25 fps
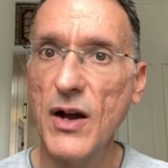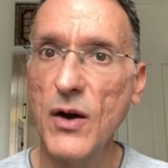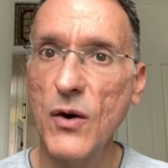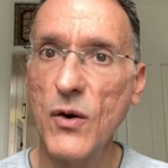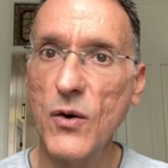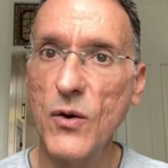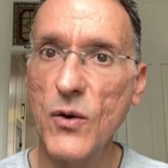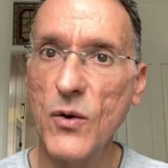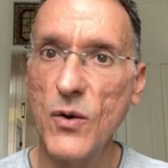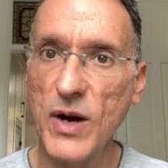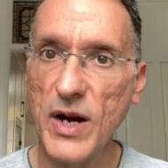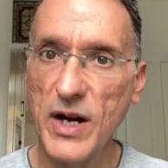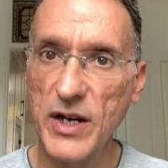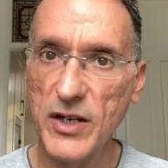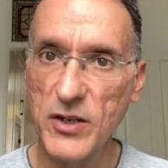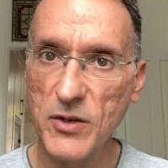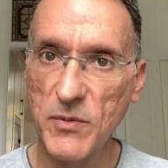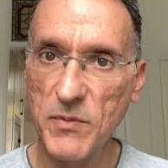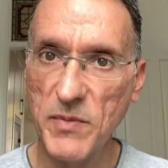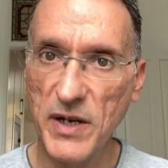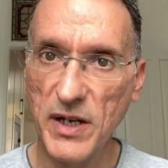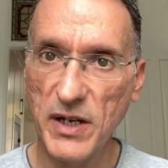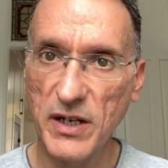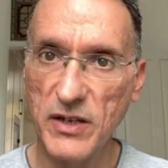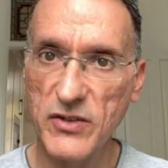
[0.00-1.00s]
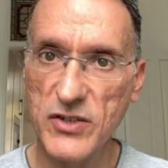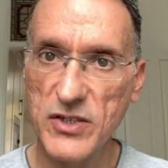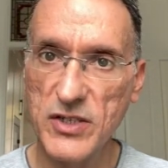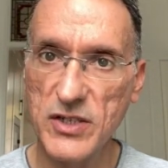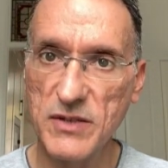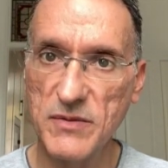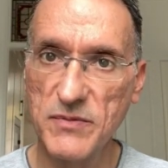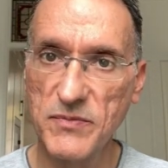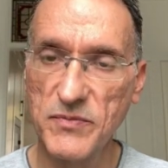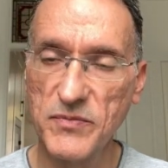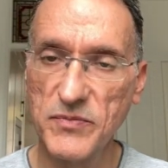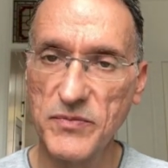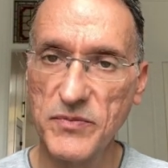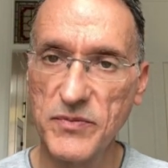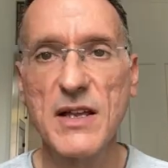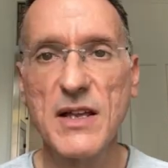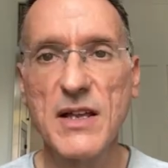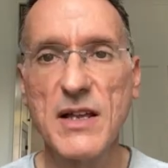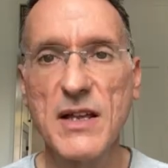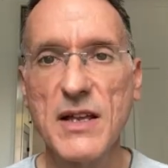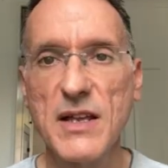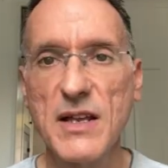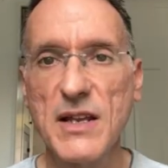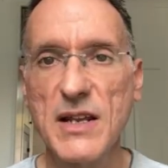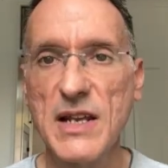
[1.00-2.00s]
or acupuncture.
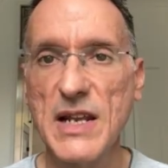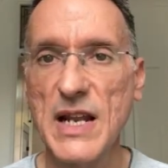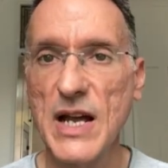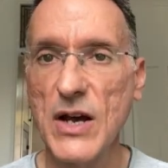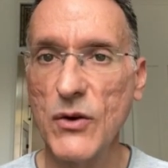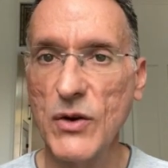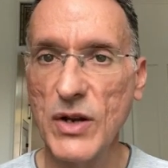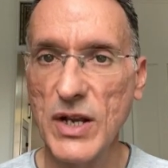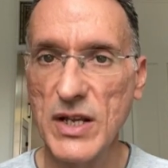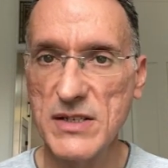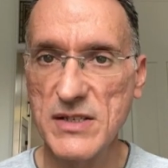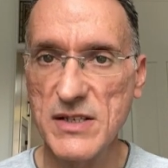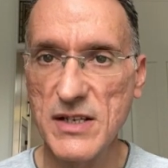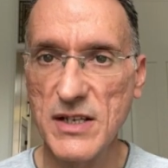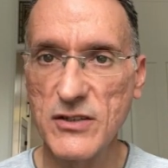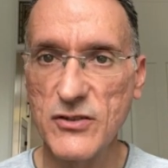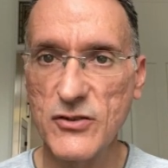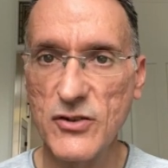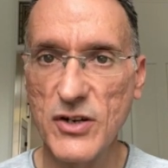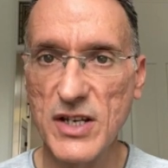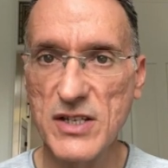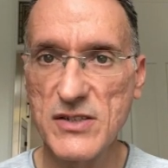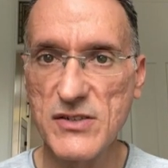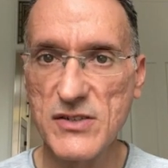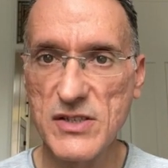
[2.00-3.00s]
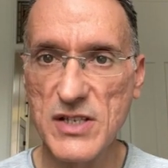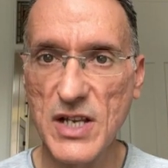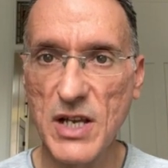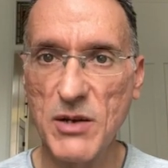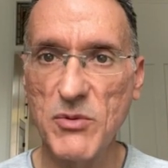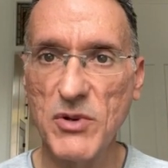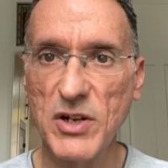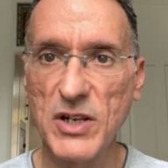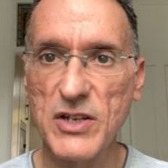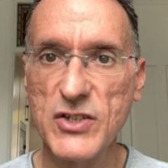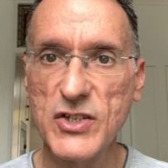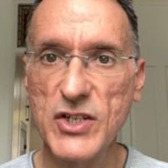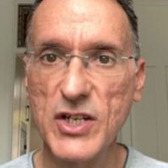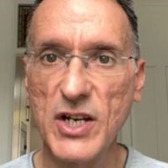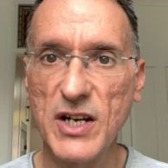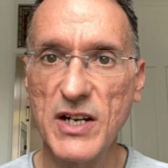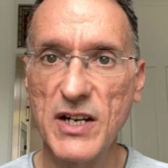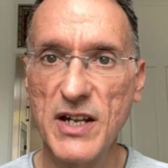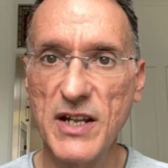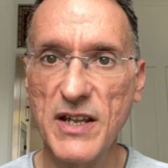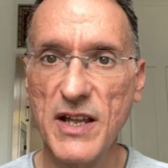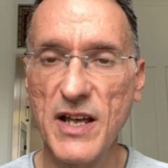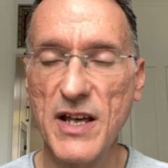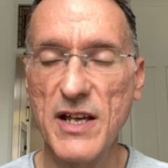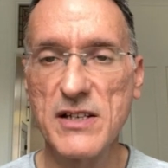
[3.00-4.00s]
Now let's address stable angina
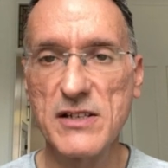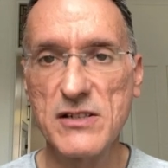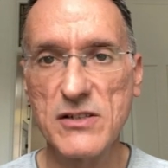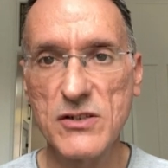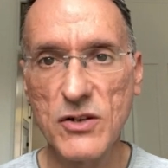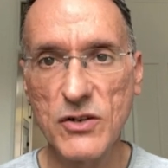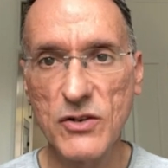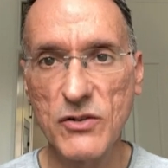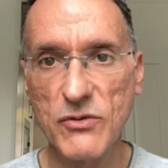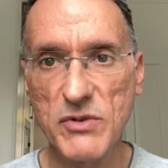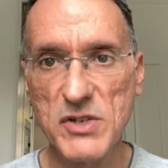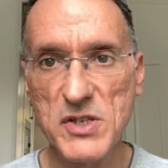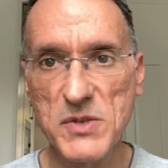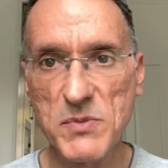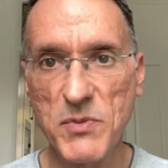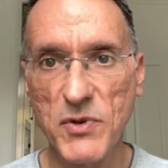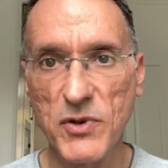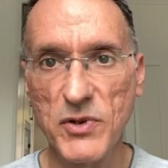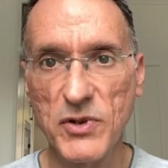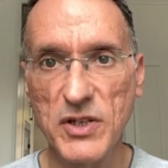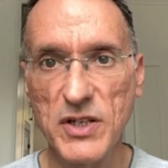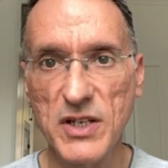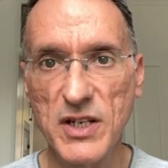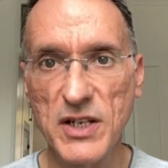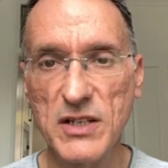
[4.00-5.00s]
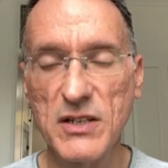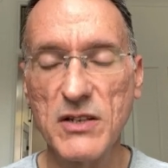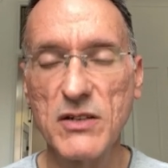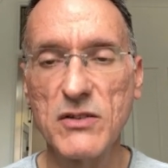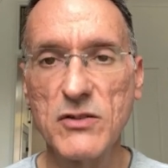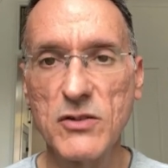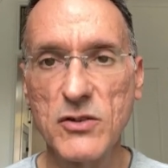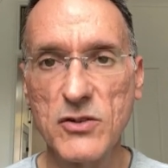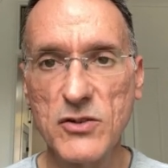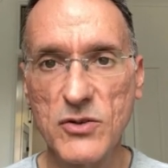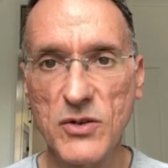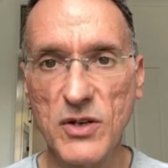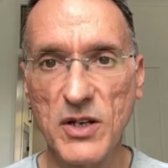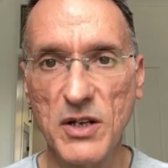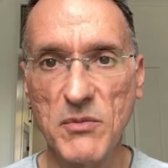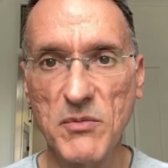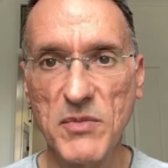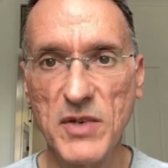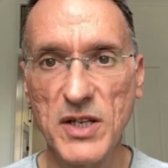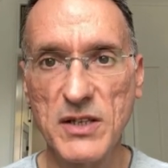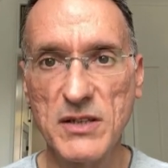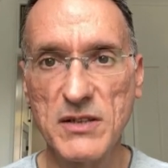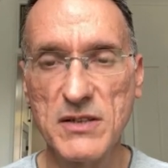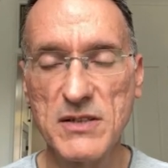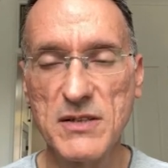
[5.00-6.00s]
that has not responded to
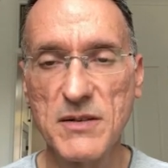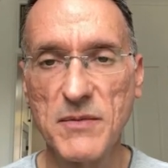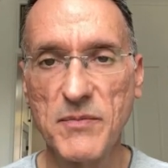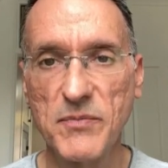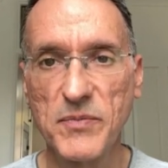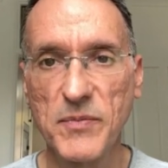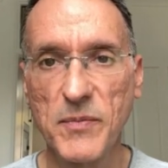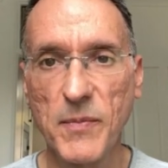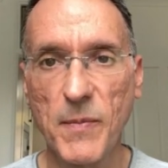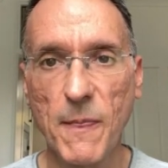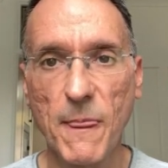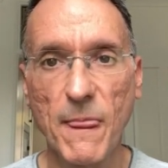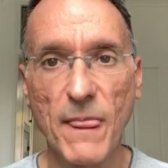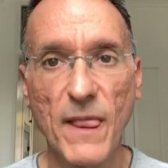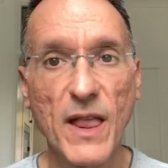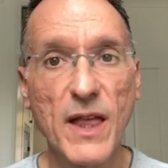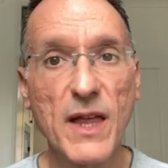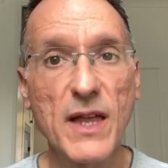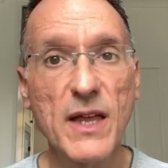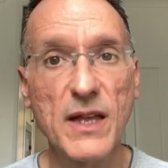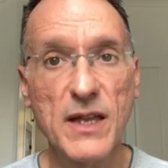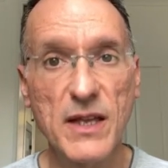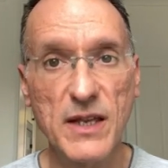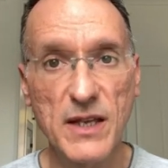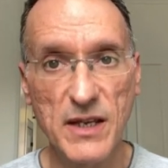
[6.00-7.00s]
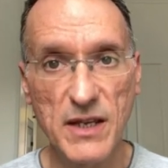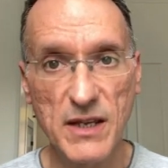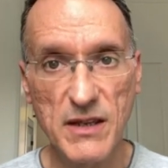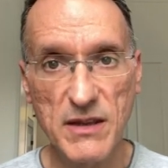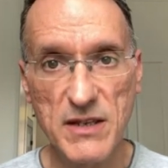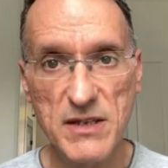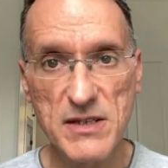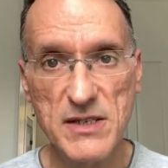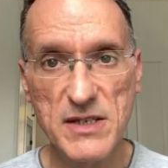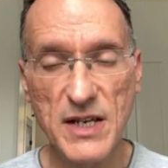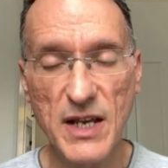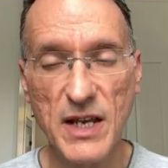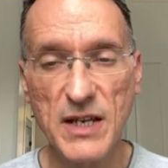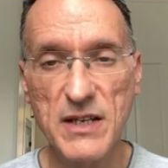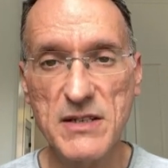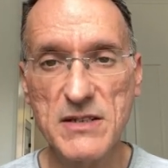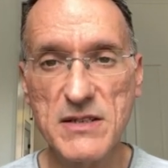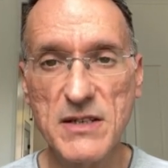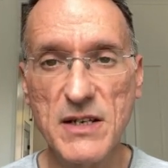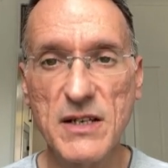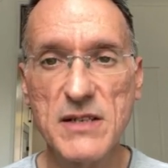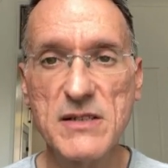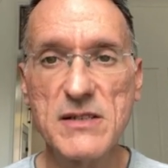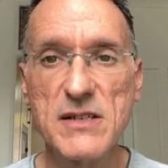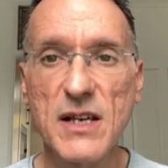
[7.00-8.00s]
treatment. In these
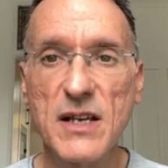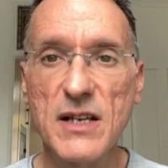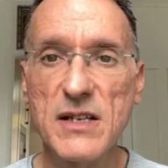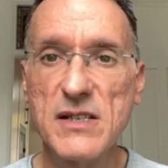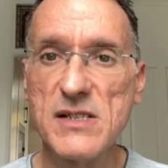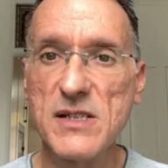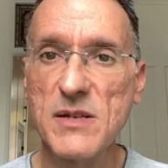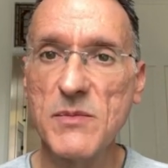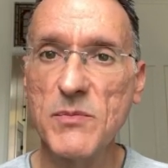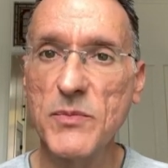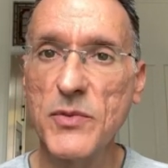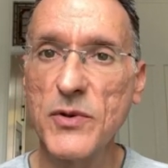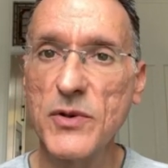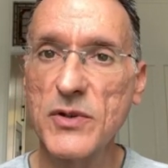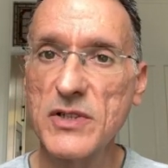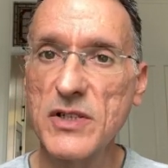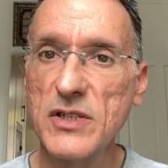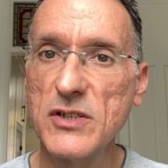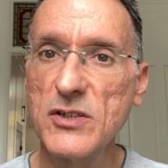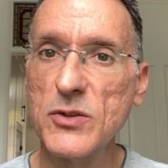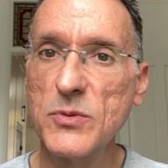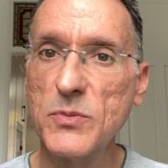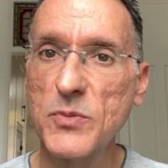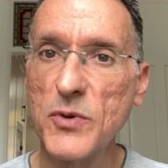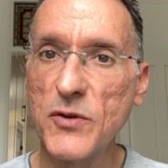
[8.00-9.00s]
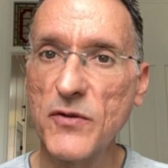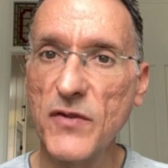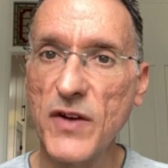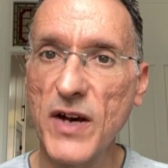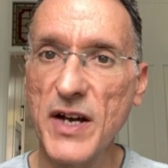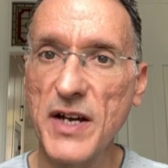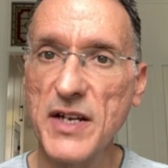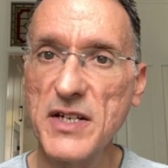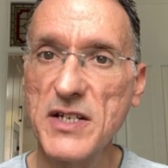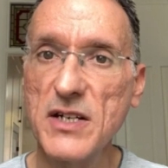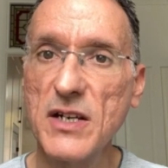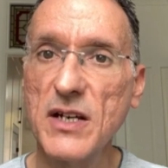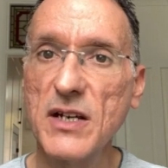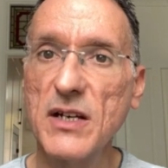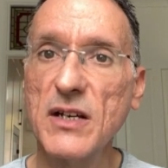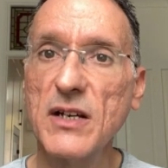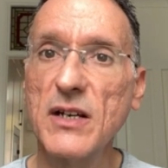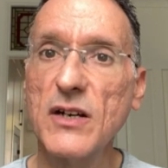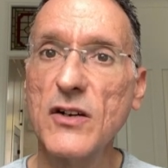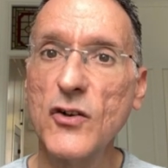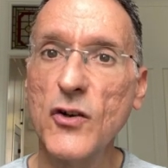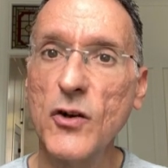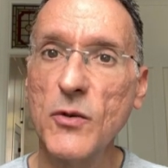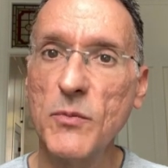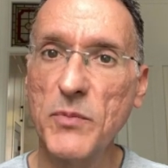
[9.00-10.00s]
cases, it's important to provide
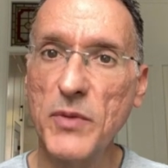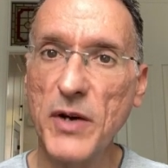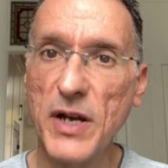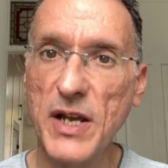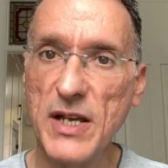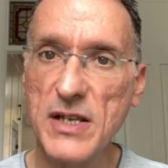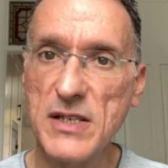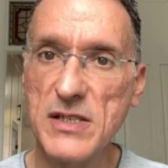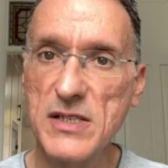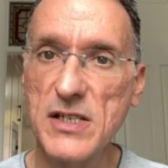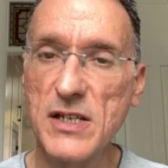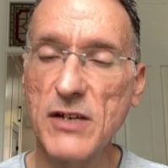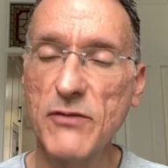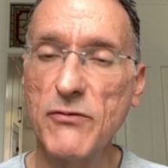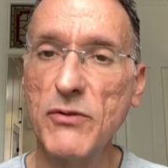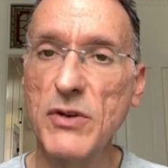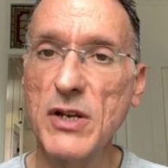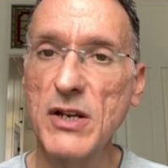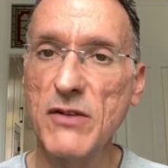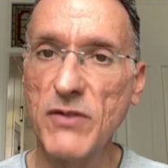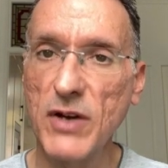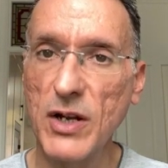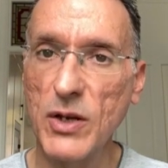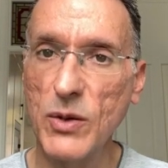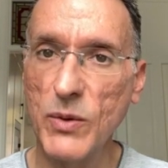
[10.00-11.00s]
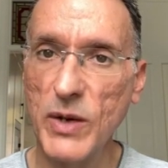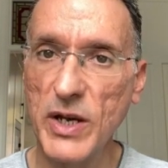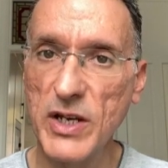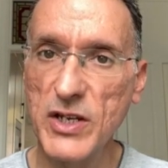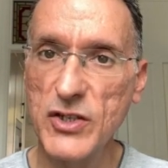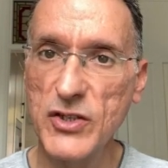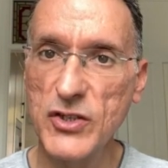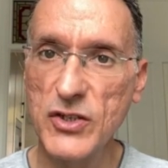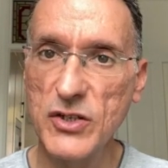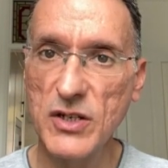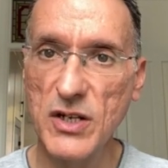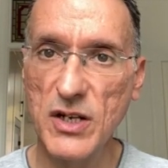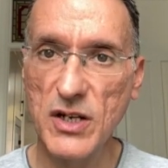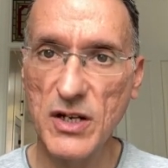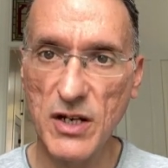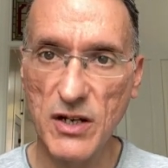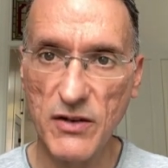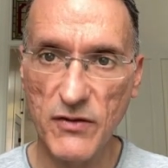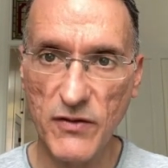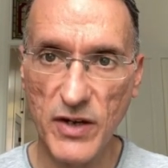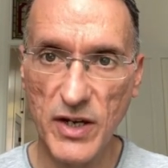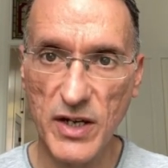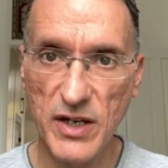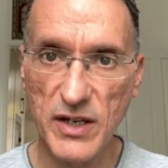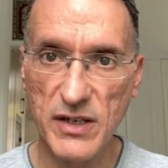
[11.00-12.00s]
comprehensive re-evaluation and
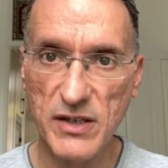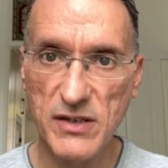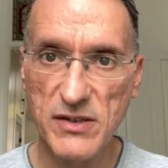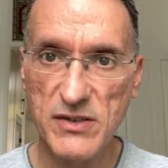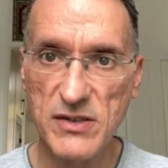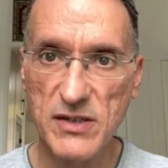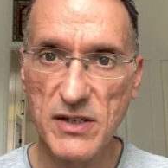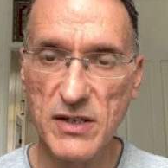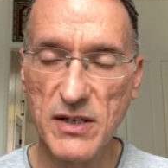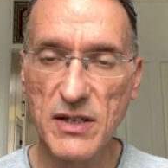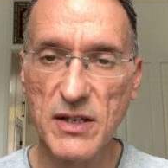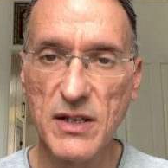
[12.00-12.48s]
advice.